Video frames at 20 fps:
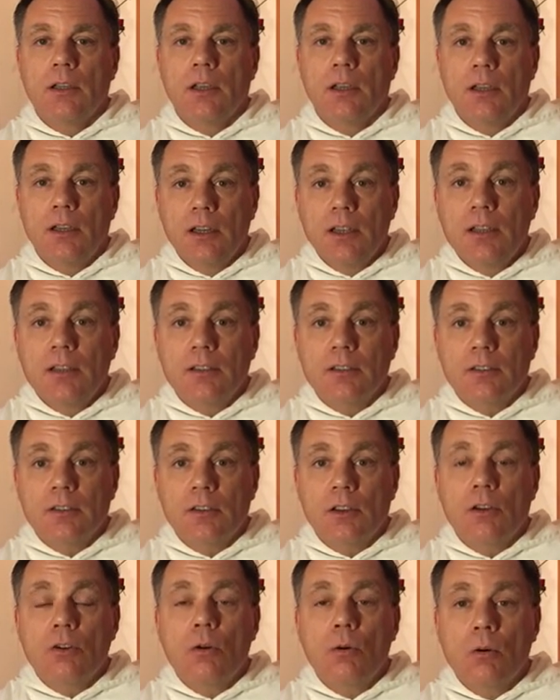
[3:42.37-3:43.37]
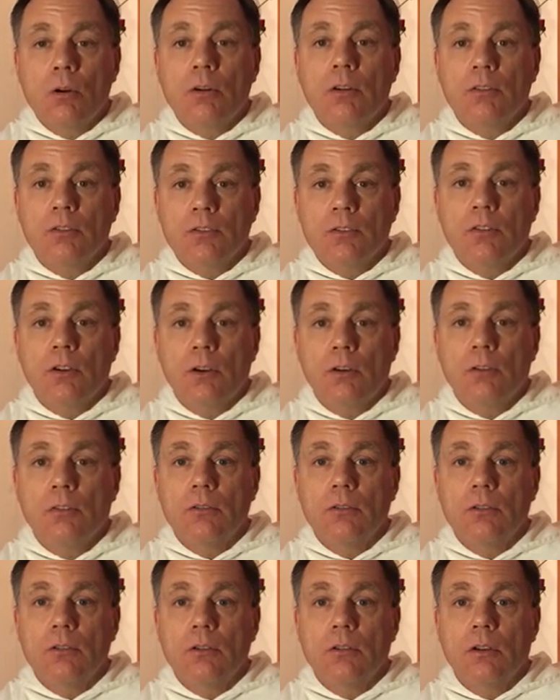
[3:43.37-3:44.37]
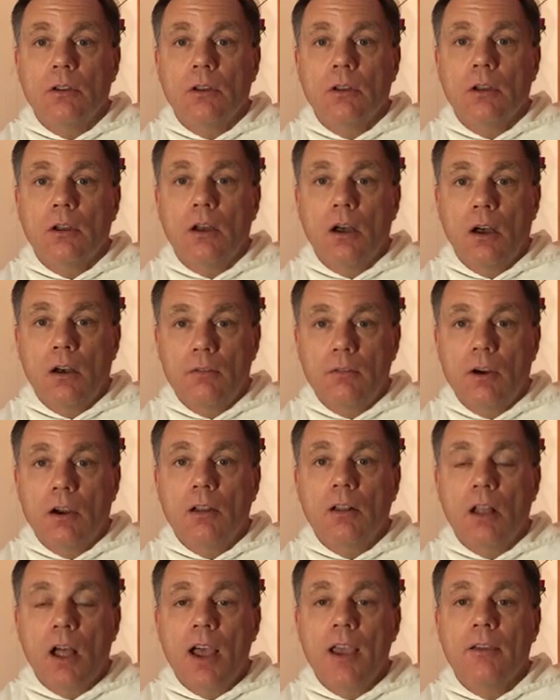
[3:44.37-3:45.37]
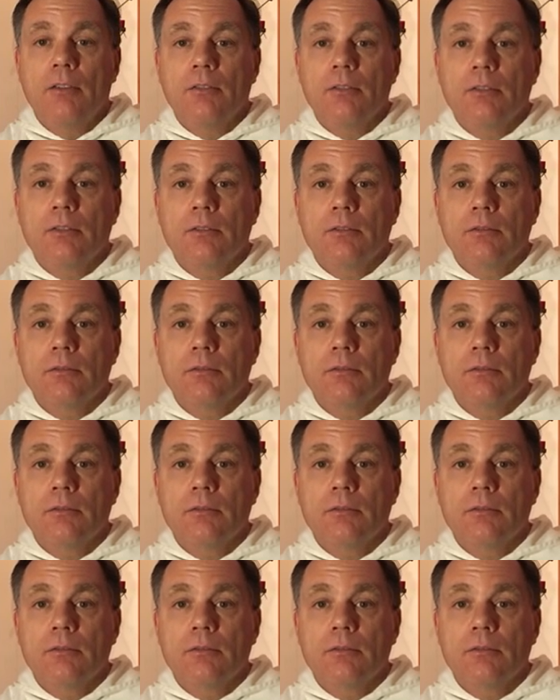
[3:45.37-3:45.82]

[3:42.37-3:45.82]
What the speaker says: It is the cornerstone of our life.